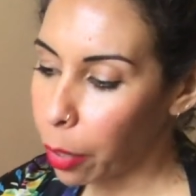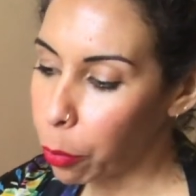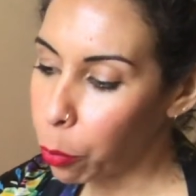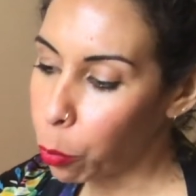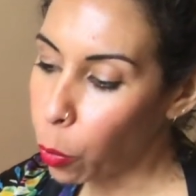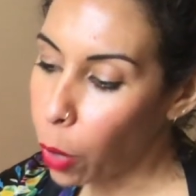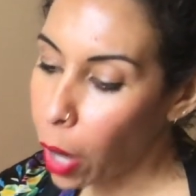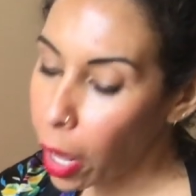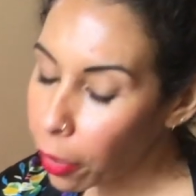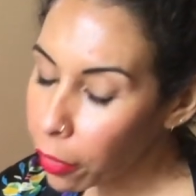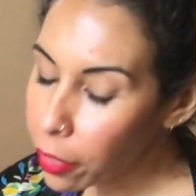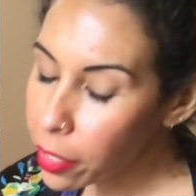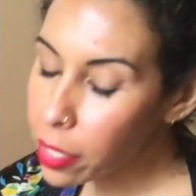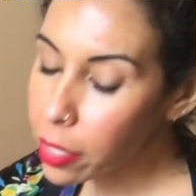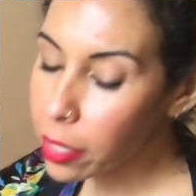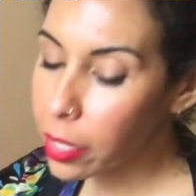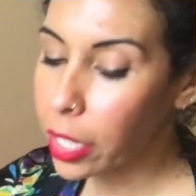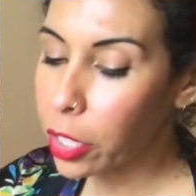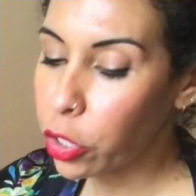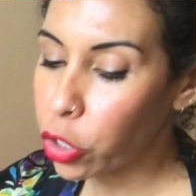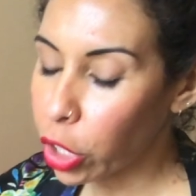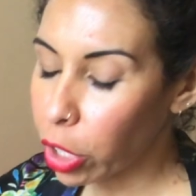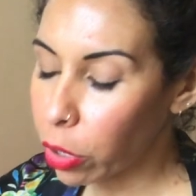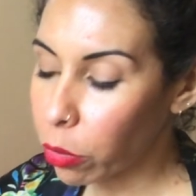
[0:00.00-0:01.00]
while this is
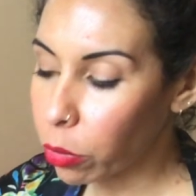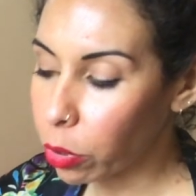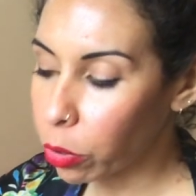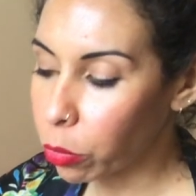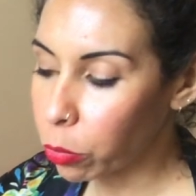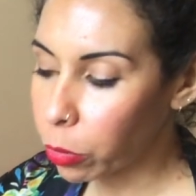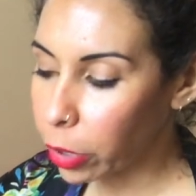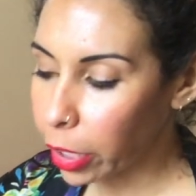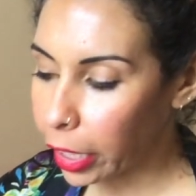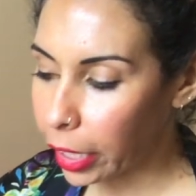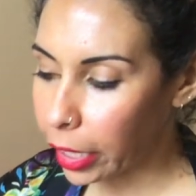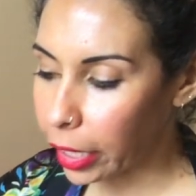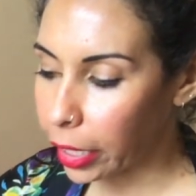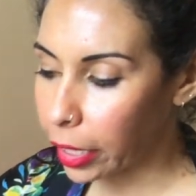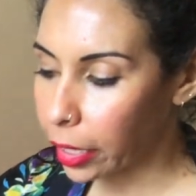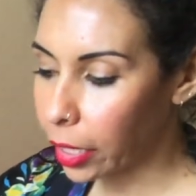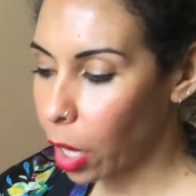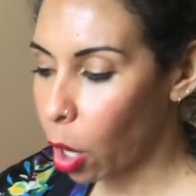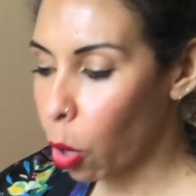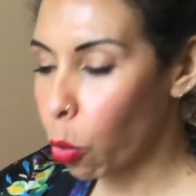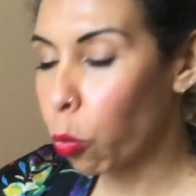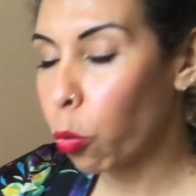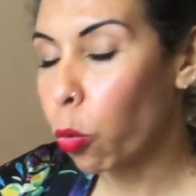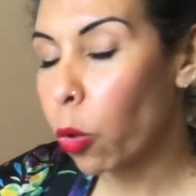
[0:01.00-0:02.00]
a general
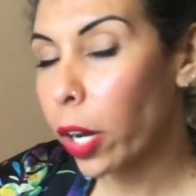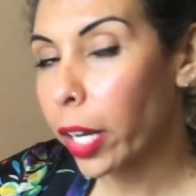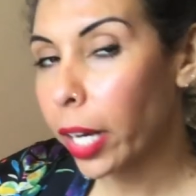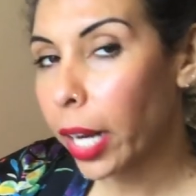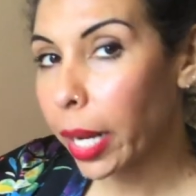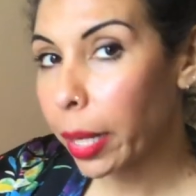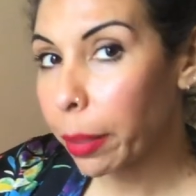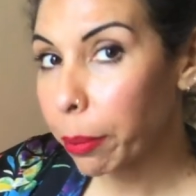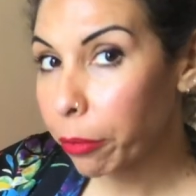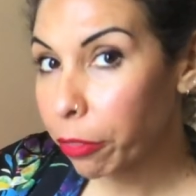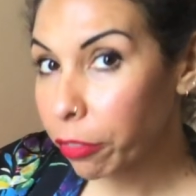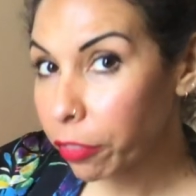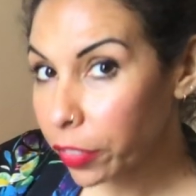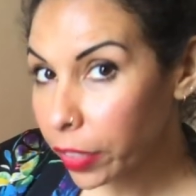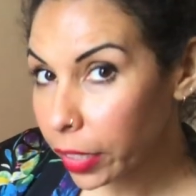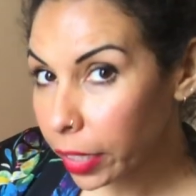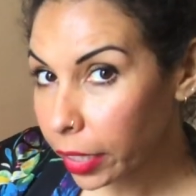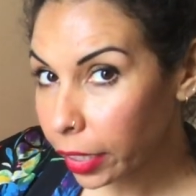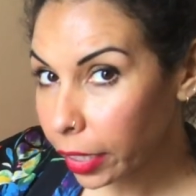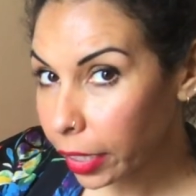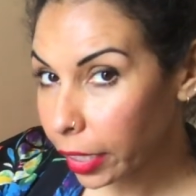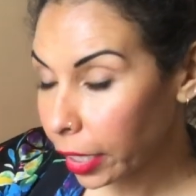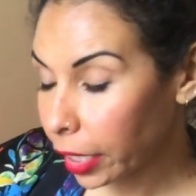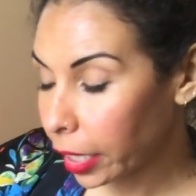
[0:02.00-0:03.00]
read, what I'm
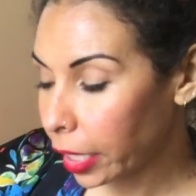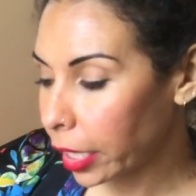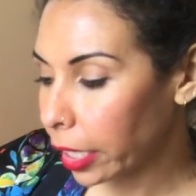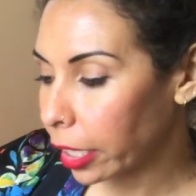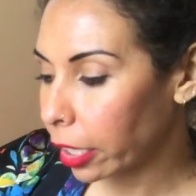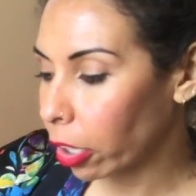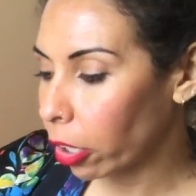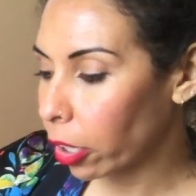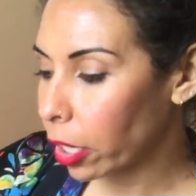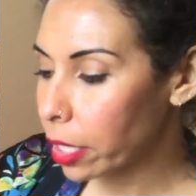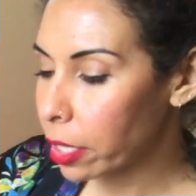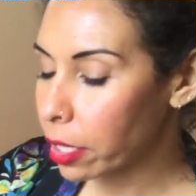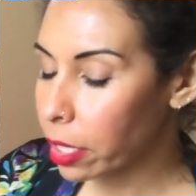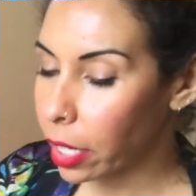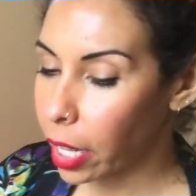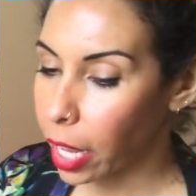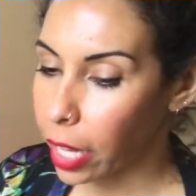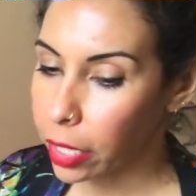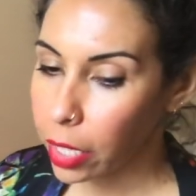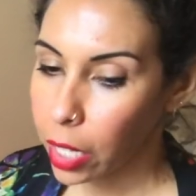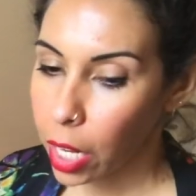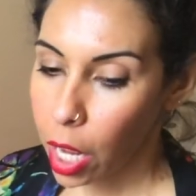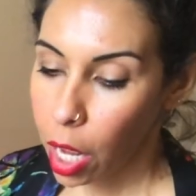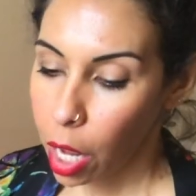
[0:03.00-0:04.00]
feeling here is
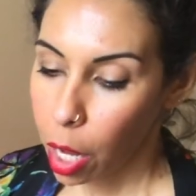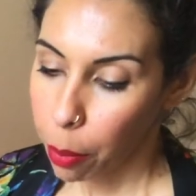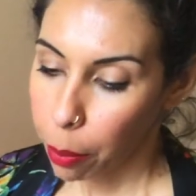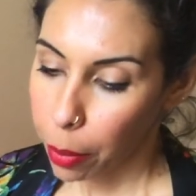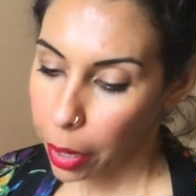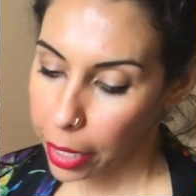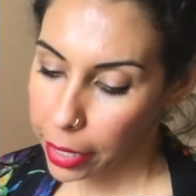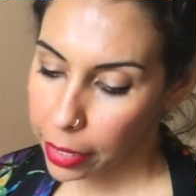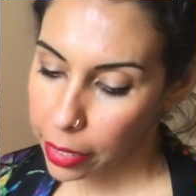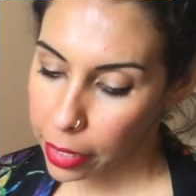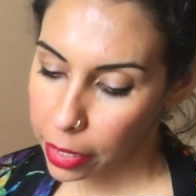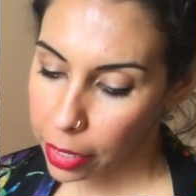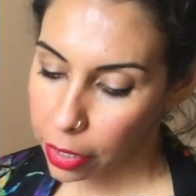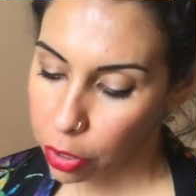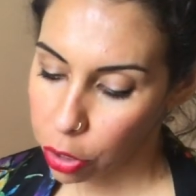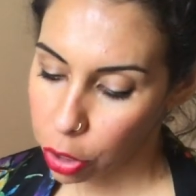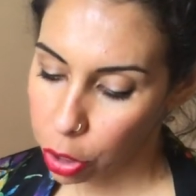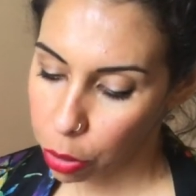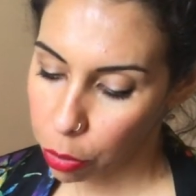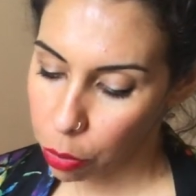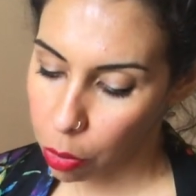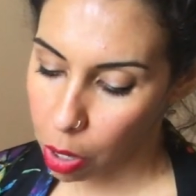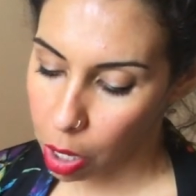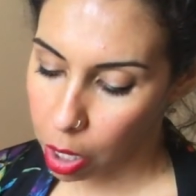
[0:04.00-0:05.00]
that Pisces,
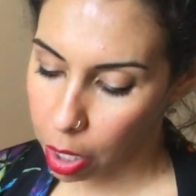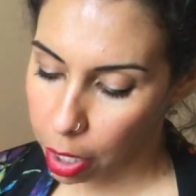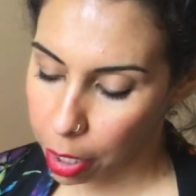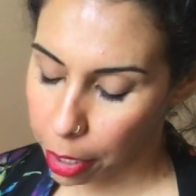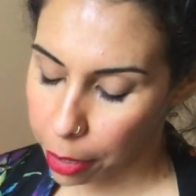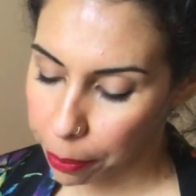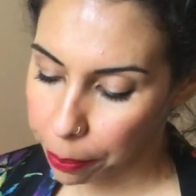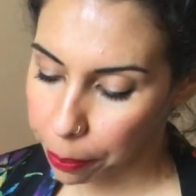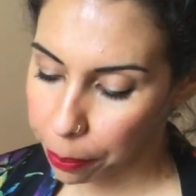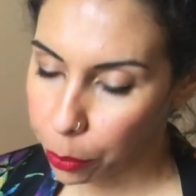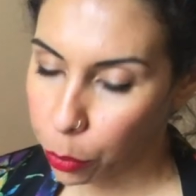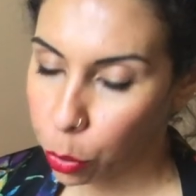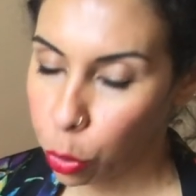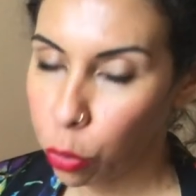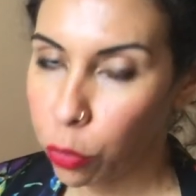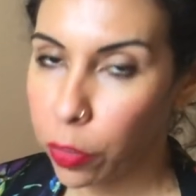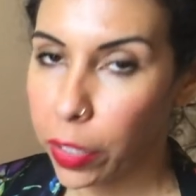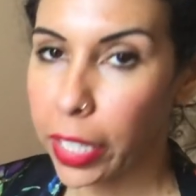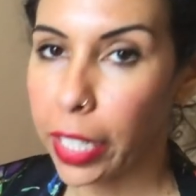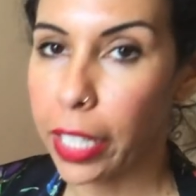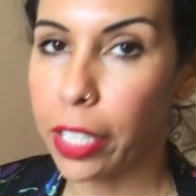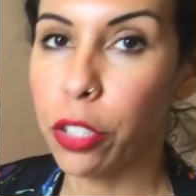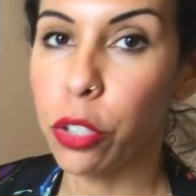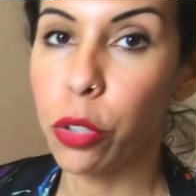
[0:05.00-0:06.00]
you are
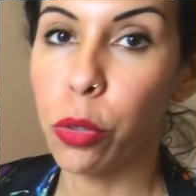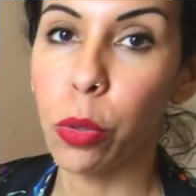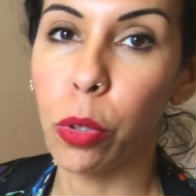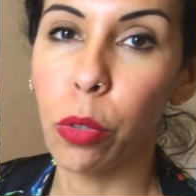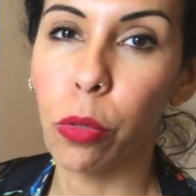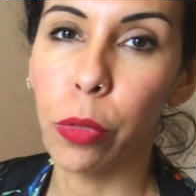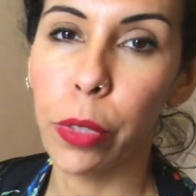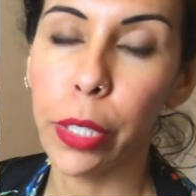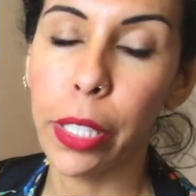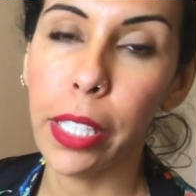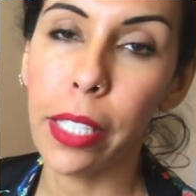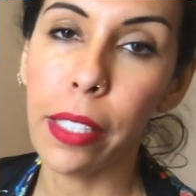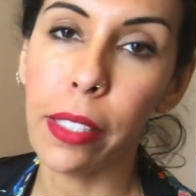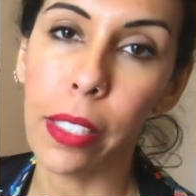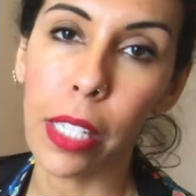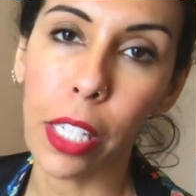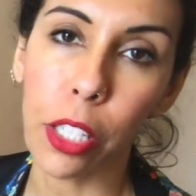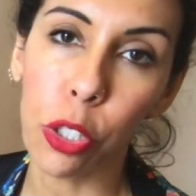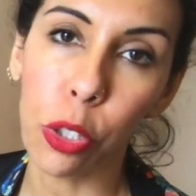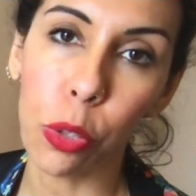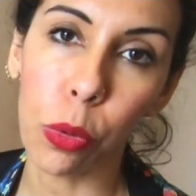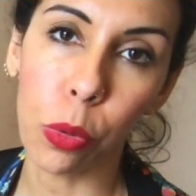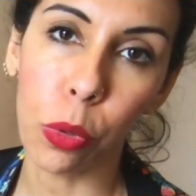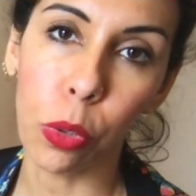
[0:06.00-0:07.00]
moving into a really
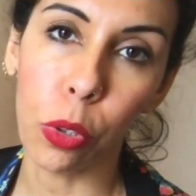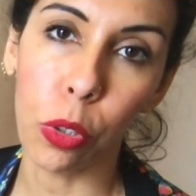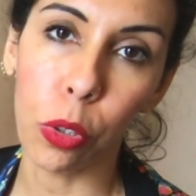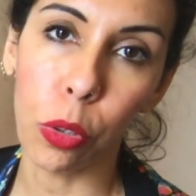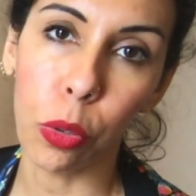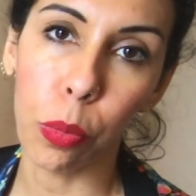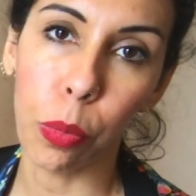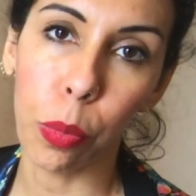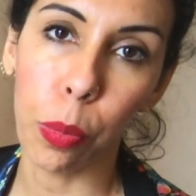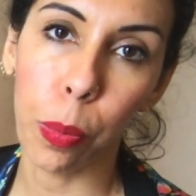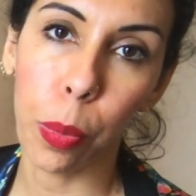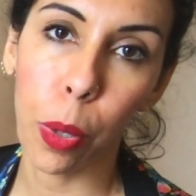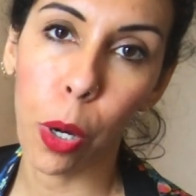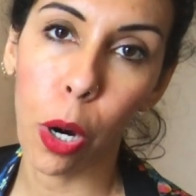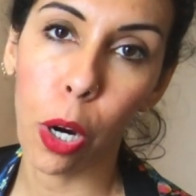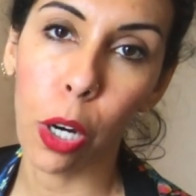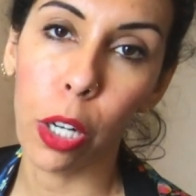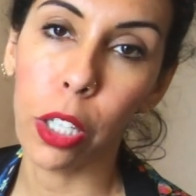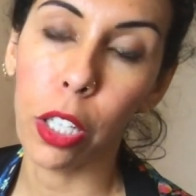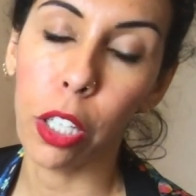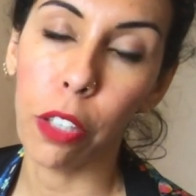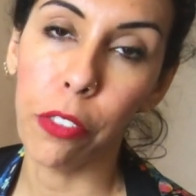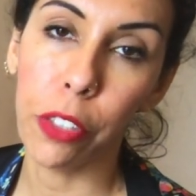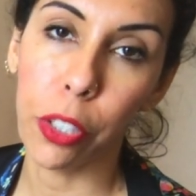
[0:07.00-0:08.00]
sensual
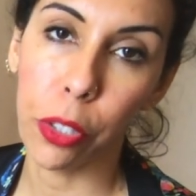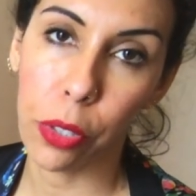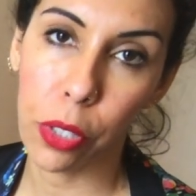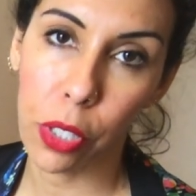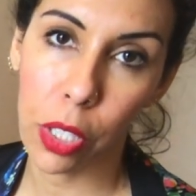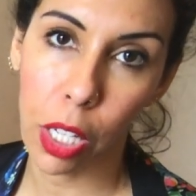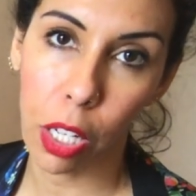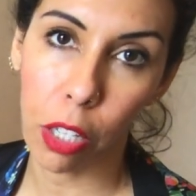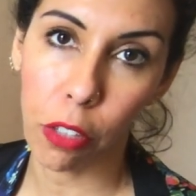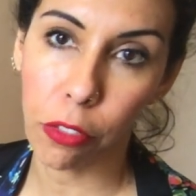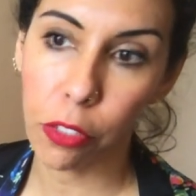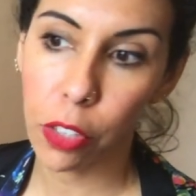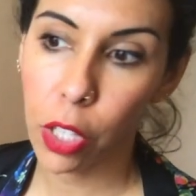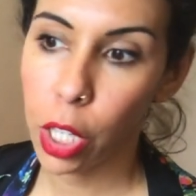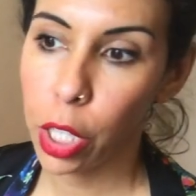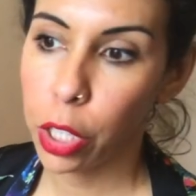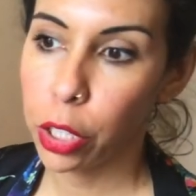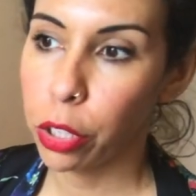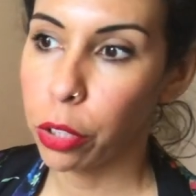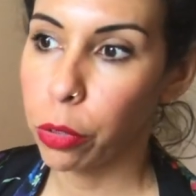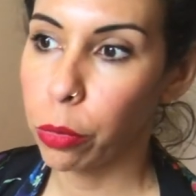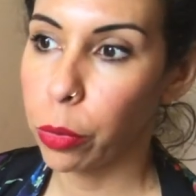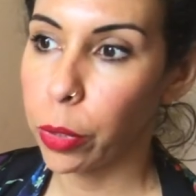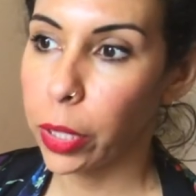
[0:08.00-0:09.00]
part of yourself.
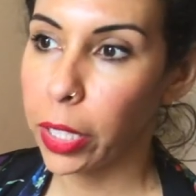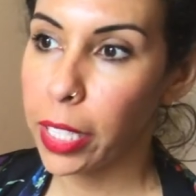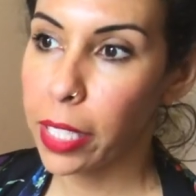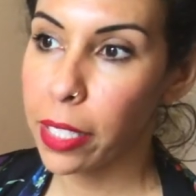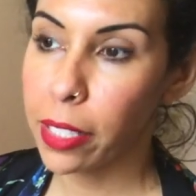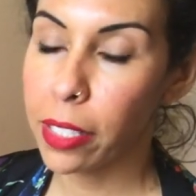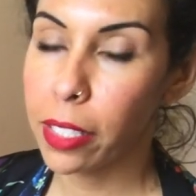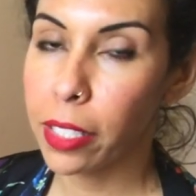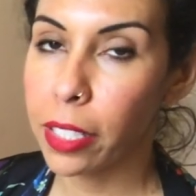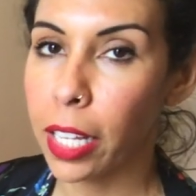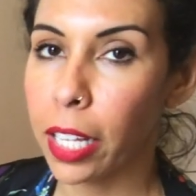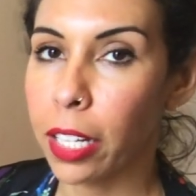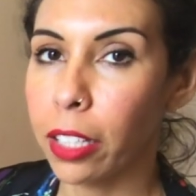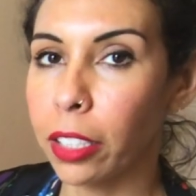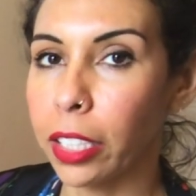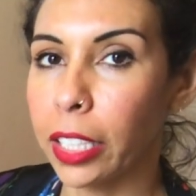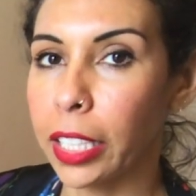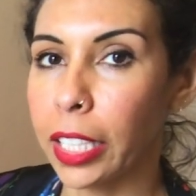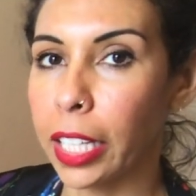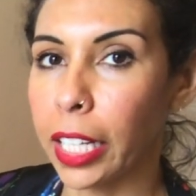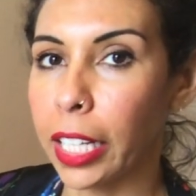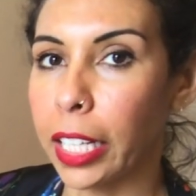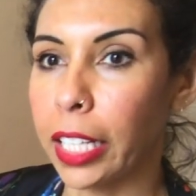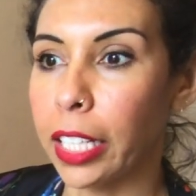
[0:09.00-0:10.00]
You're really
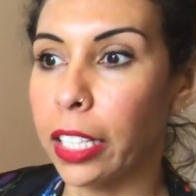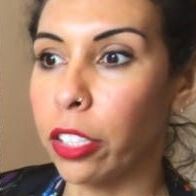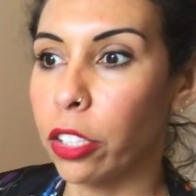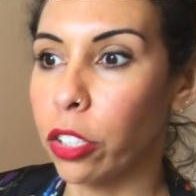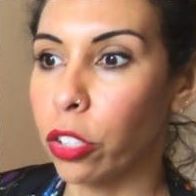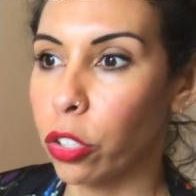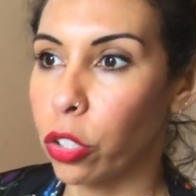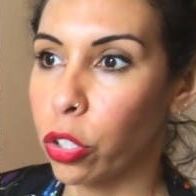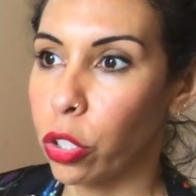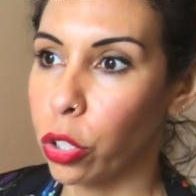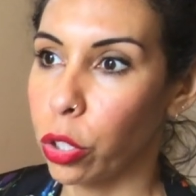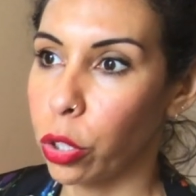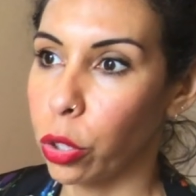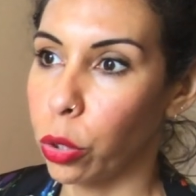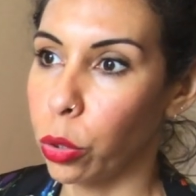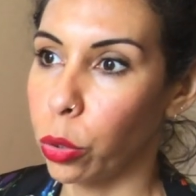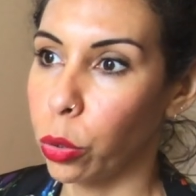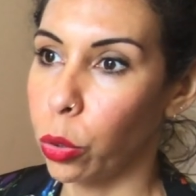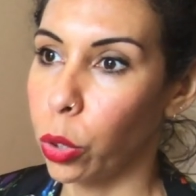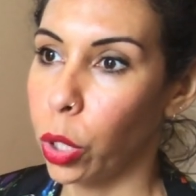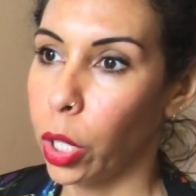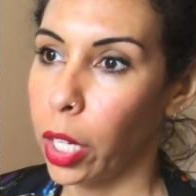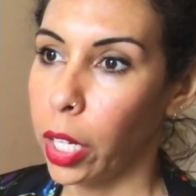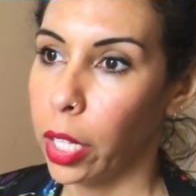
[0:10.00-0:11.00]
settling
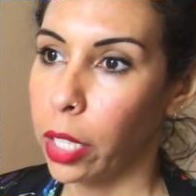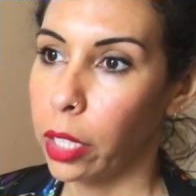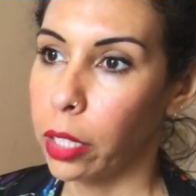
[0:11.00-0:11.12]
into